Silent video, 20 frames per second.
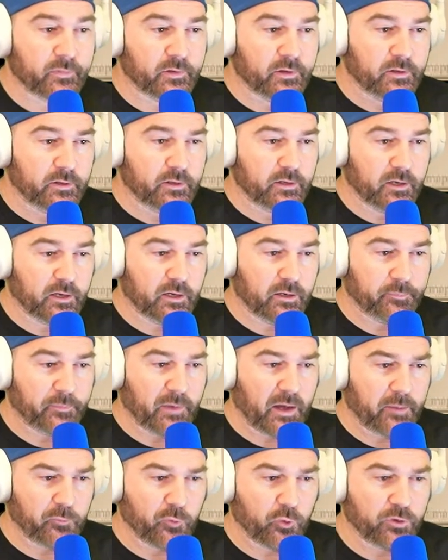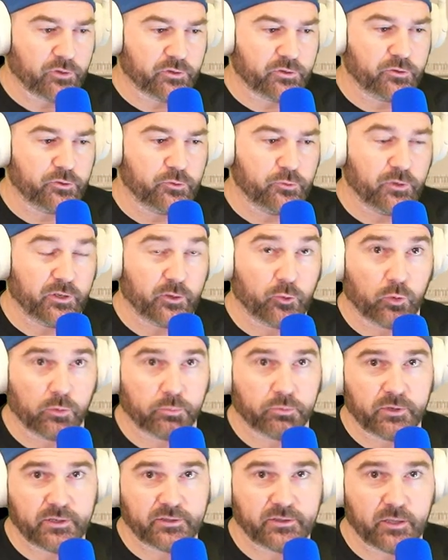I'm going to
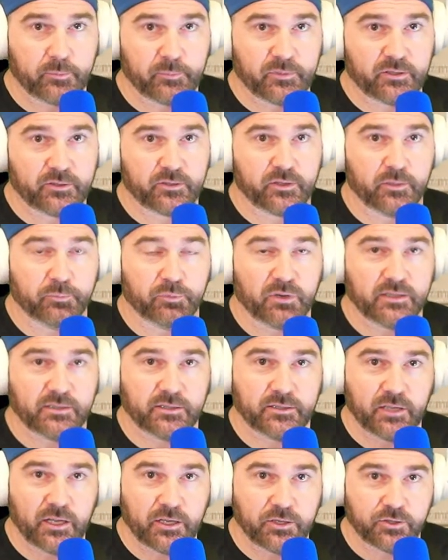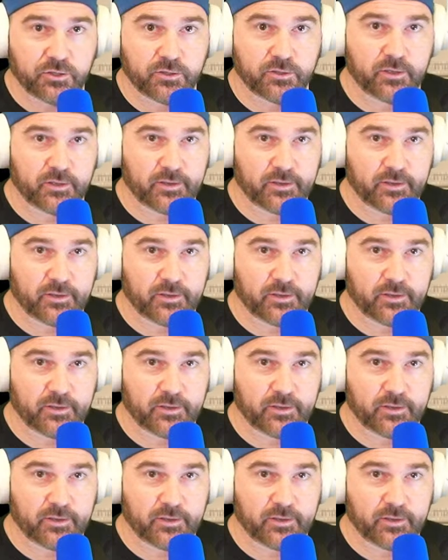incorporate them into the presentation.